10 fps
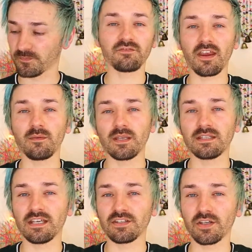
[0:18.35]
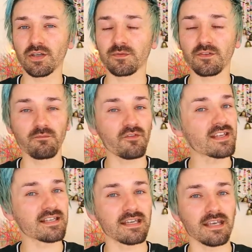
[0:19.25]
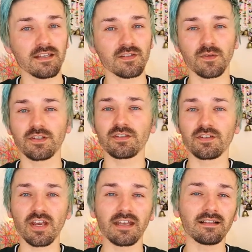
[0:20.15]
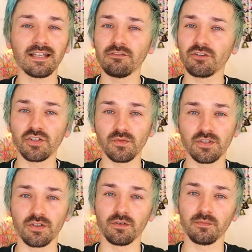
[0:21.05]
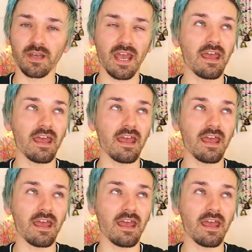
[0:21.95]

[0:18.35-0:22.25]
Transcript: This recommendation comes from Resin Ace, which is a channel here on YouTube,